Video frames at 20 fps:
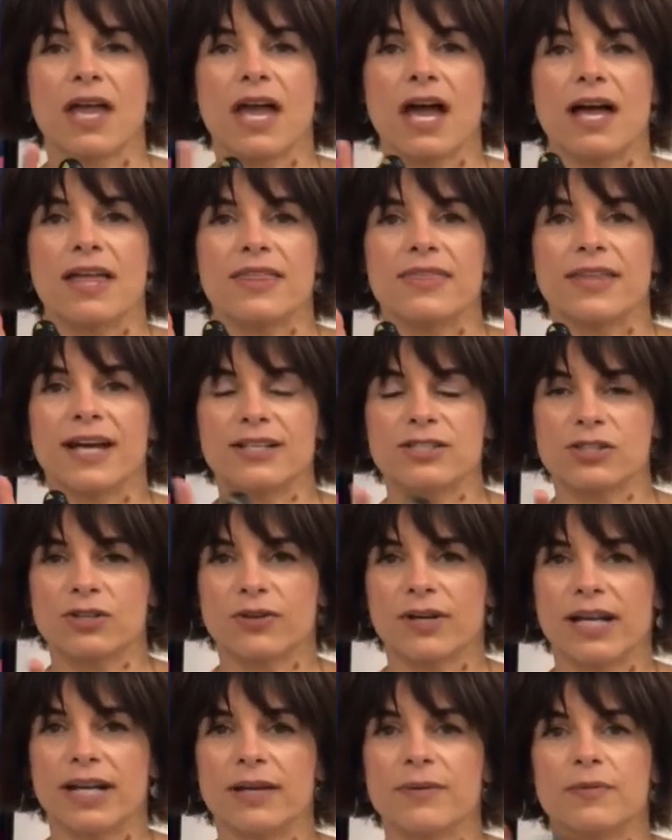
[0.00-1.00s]
that's
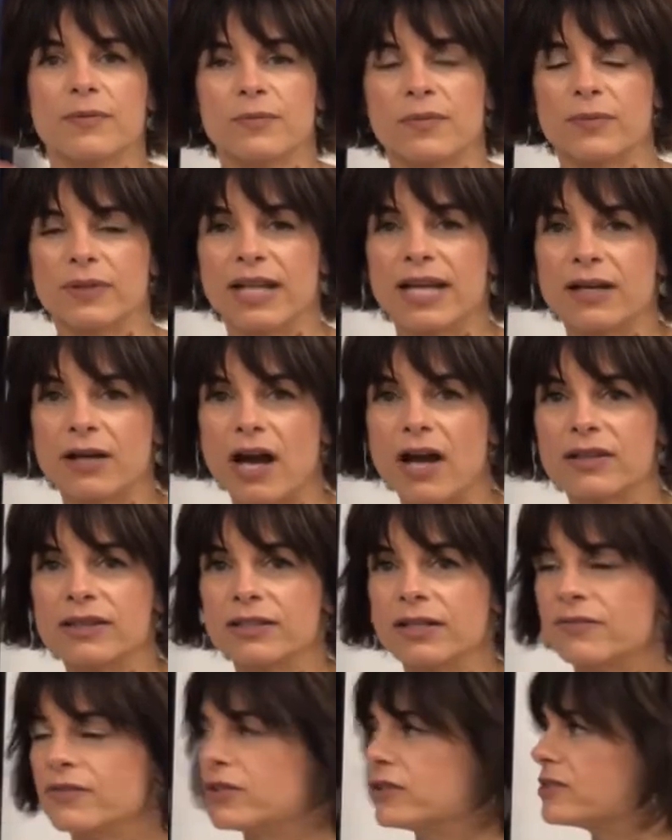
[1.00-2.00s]
great, but I'd
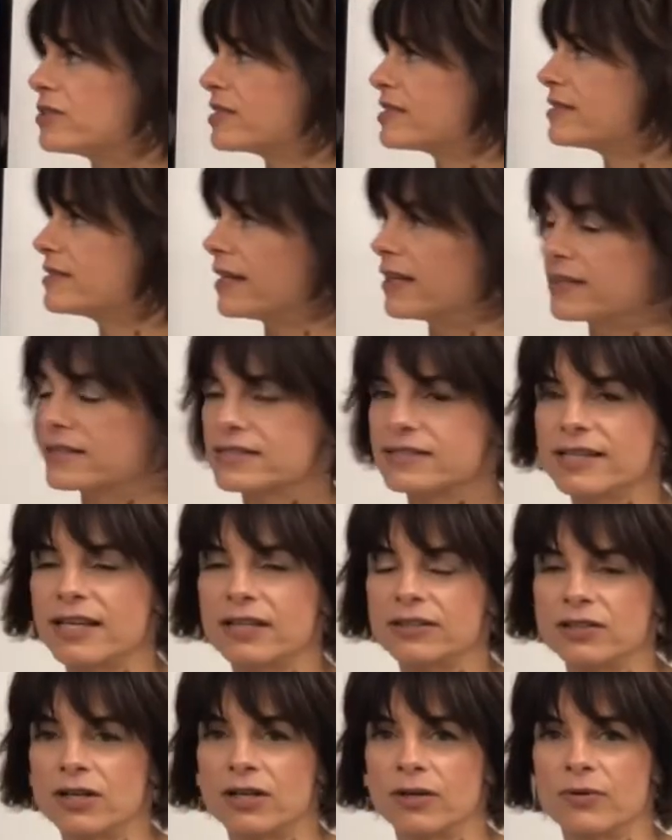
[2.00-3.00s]
love you to stay
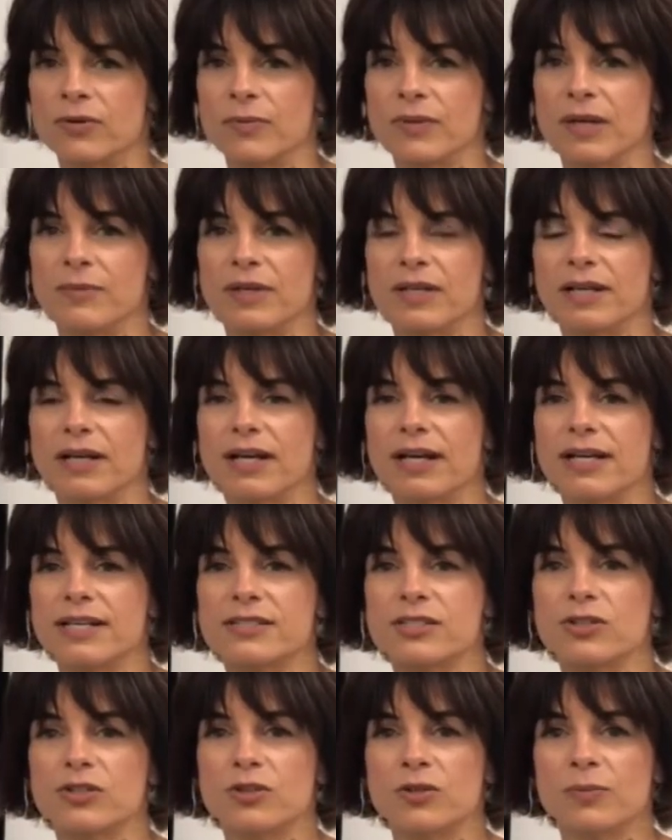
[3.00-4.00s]
along with me
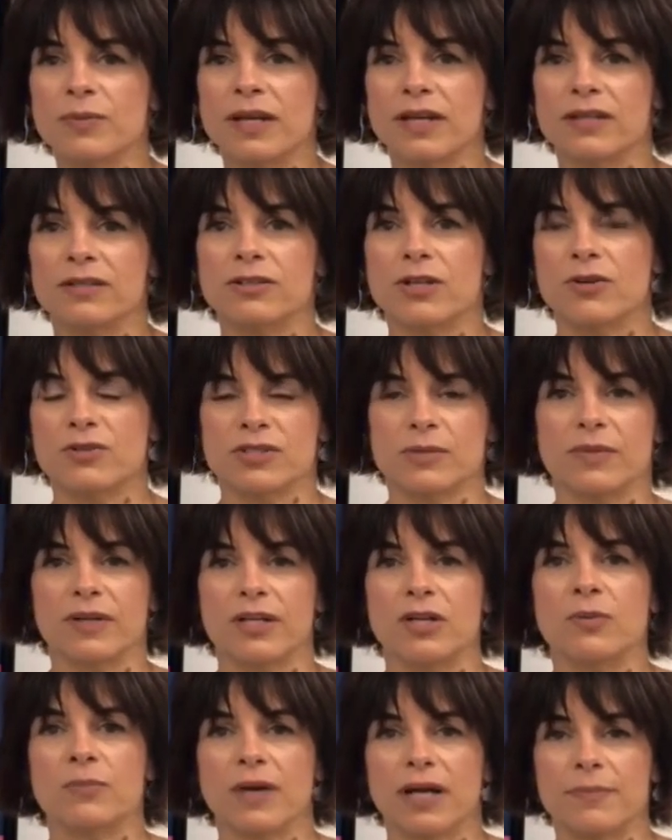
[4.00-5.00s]
because you may know somebody
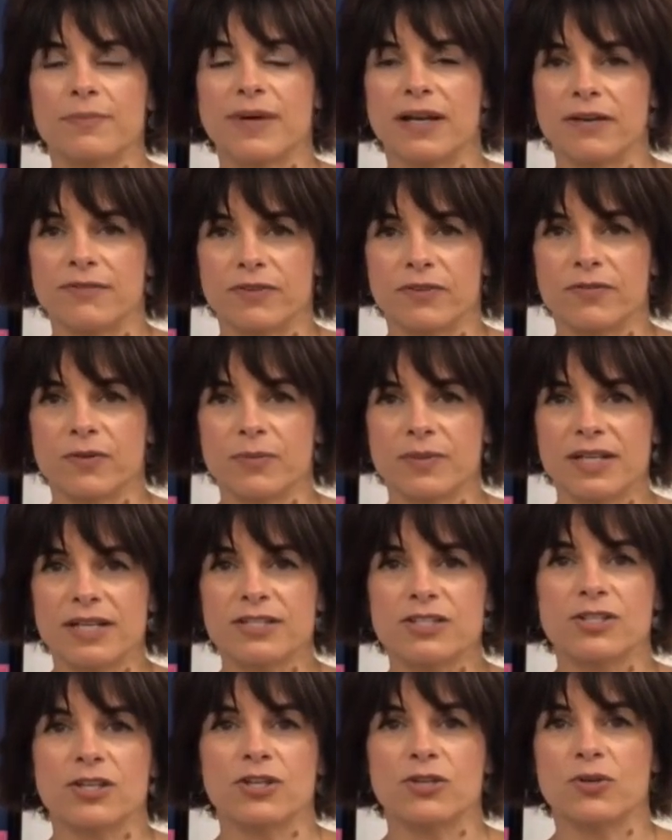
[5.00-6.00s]
who might benefit from
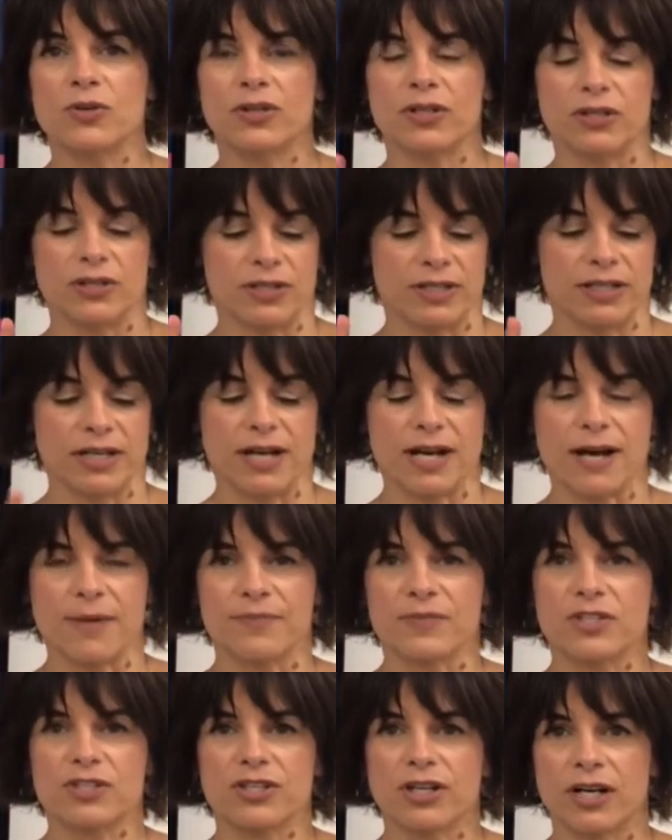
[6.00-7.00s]
this. You could
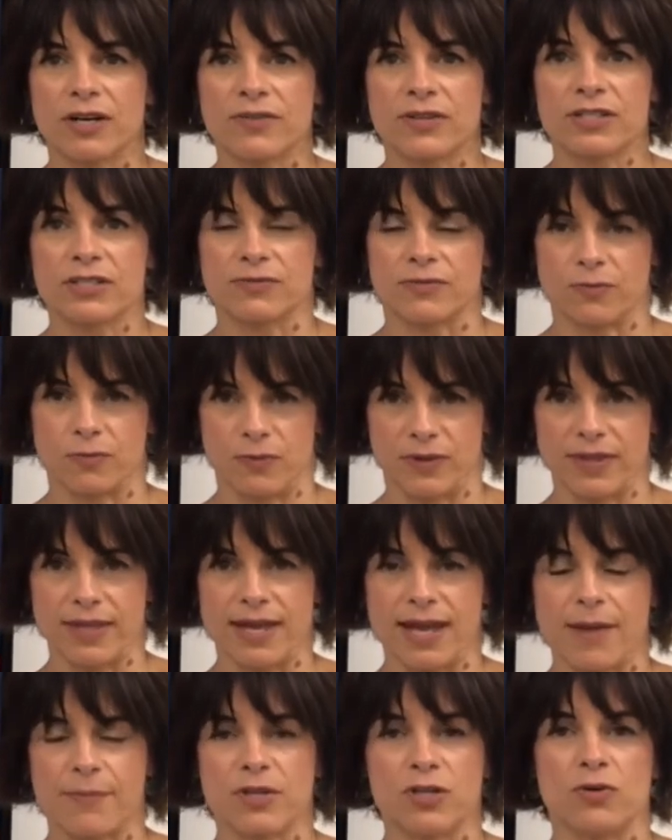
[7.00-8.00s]
share this with
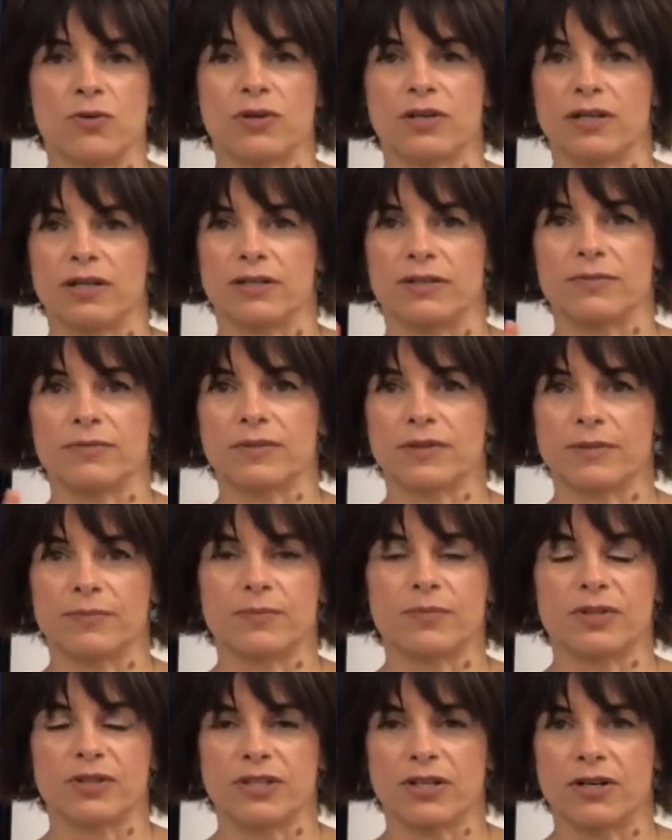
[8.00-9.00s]
them. You can
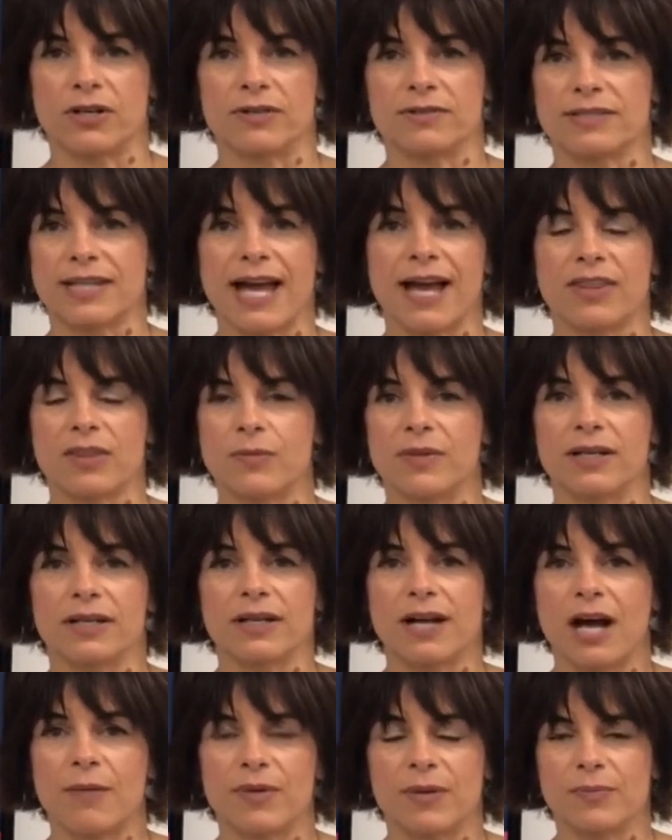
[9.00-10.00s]
tag them in a
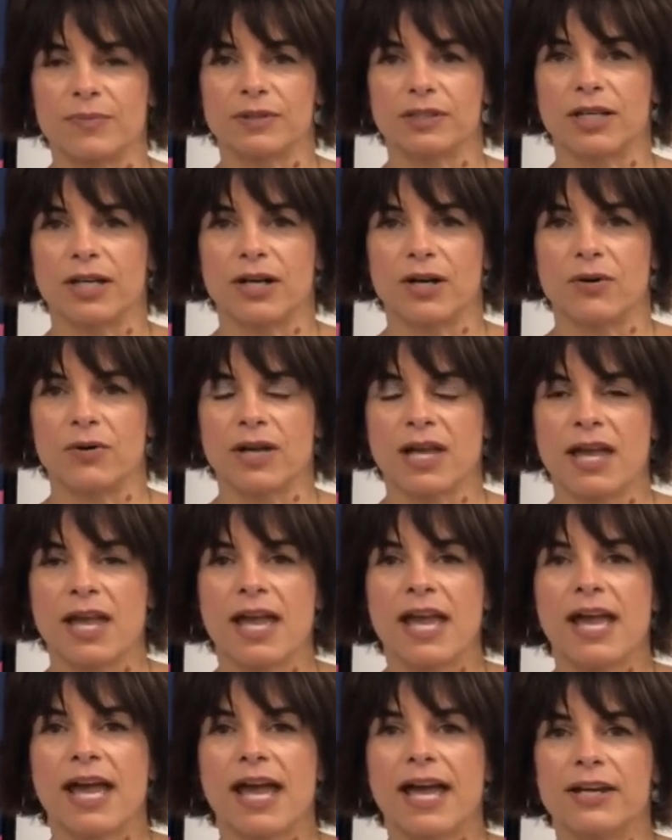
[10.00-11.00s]
comment below.
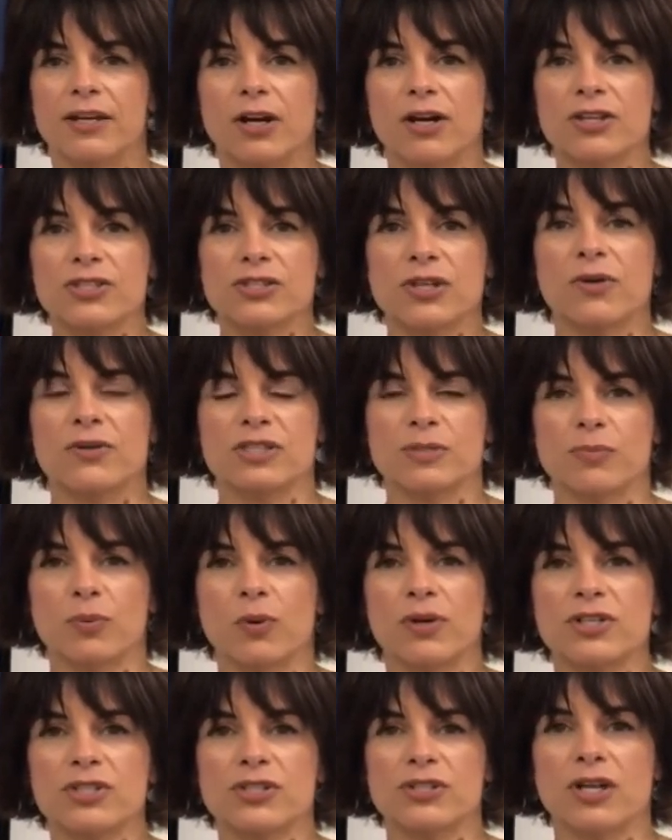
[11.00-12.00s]
And also, it's
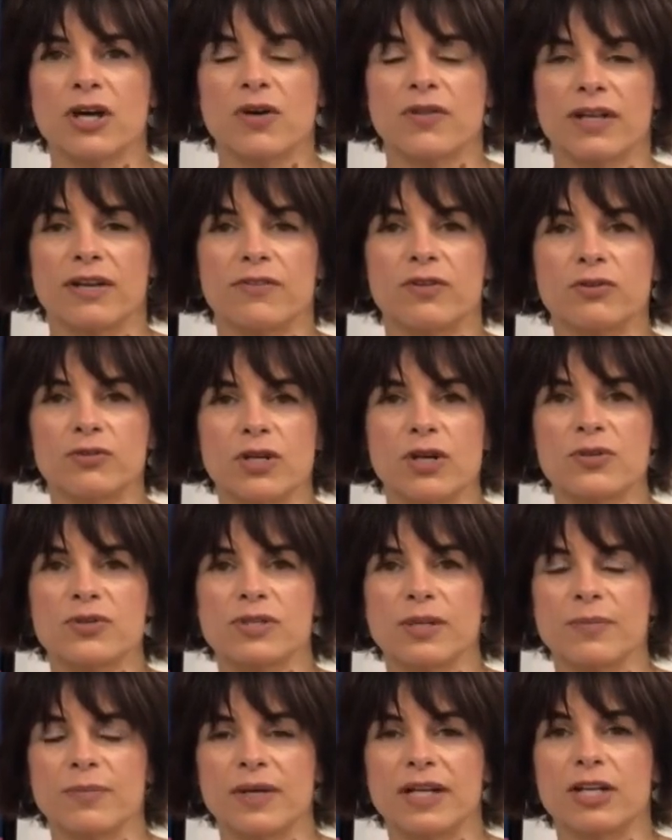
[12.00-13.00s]
important to know that if you know
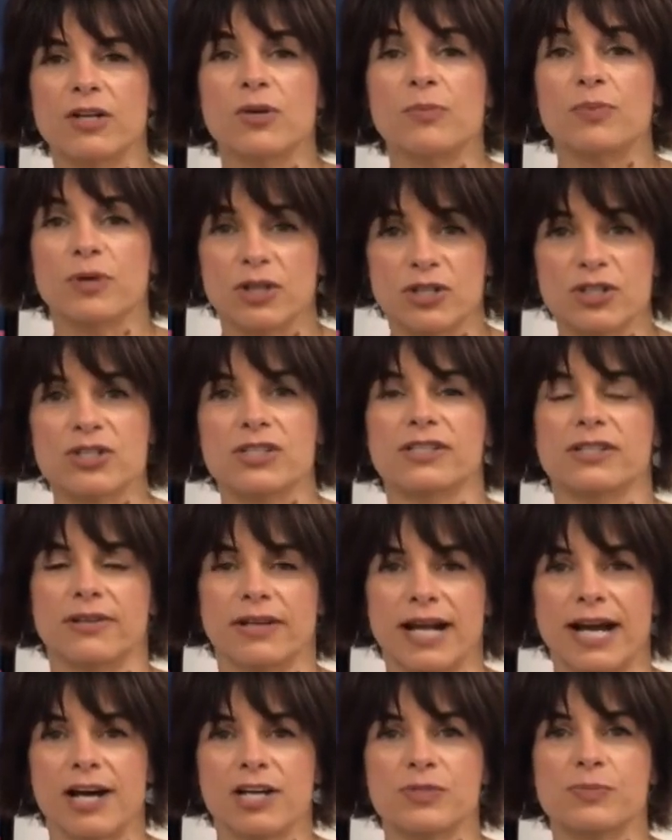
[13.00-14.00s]
somebody who purchased their
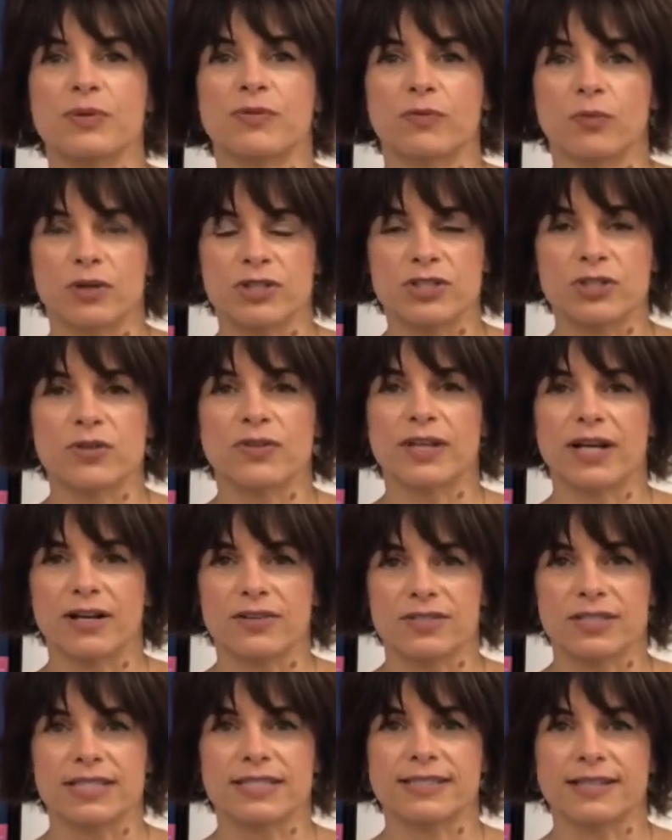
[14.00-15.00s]
house before
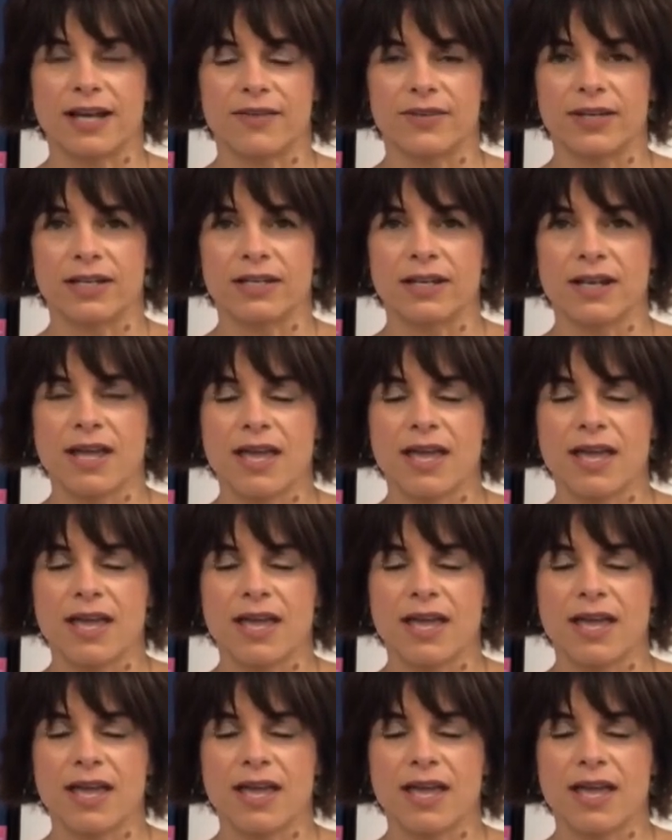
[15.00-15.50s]
2007,